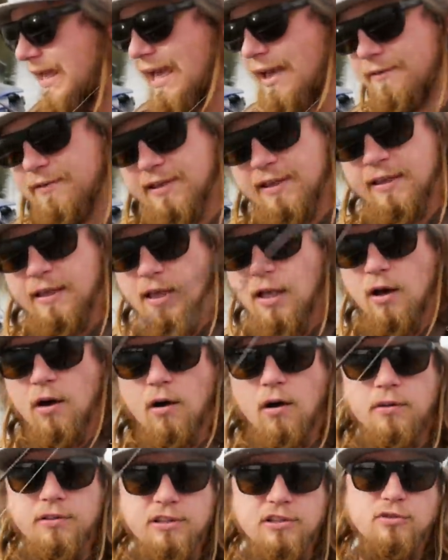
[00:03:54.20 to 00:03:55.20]
heavy
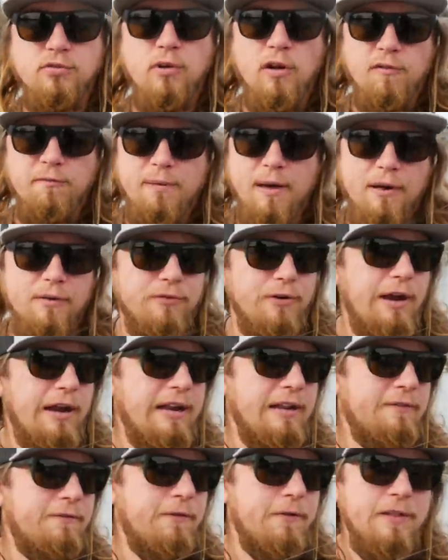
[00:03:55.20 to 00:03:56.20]
on this 12-pound
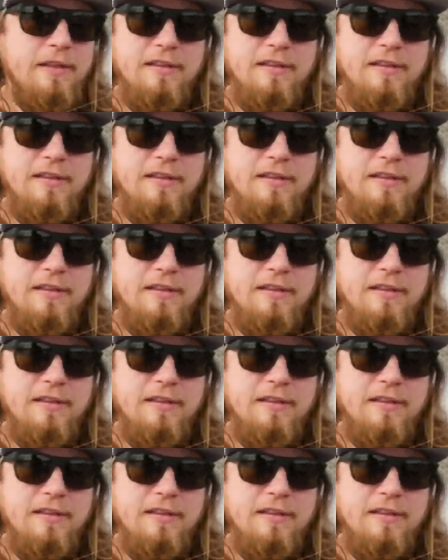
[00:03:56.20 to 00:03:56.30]
rating for